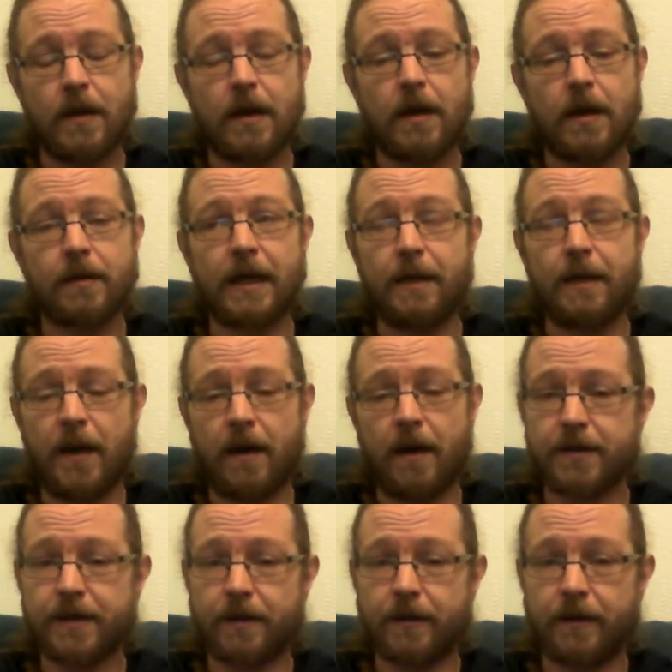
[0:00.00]
keep it out of
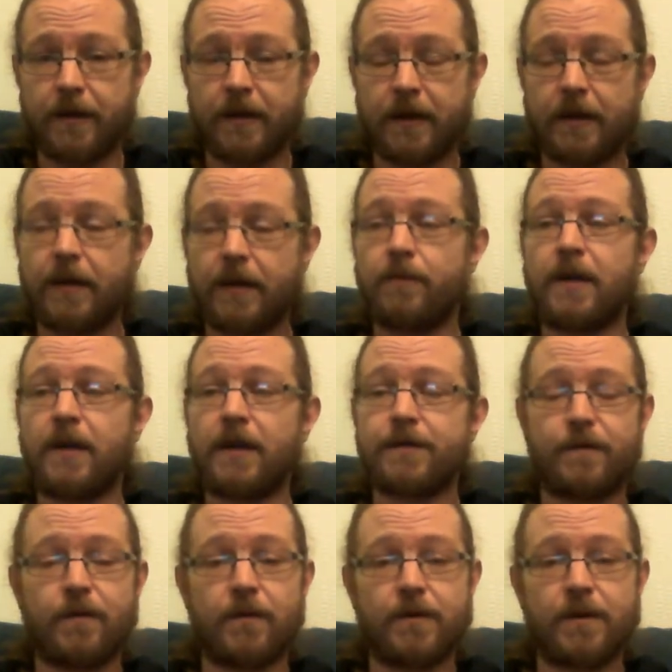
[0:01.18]
sunlight, and it will last for a long
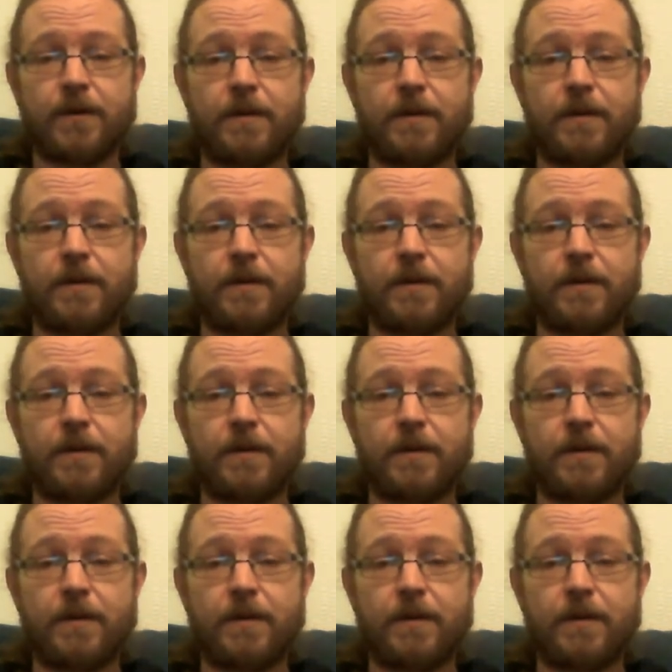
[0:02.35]
time.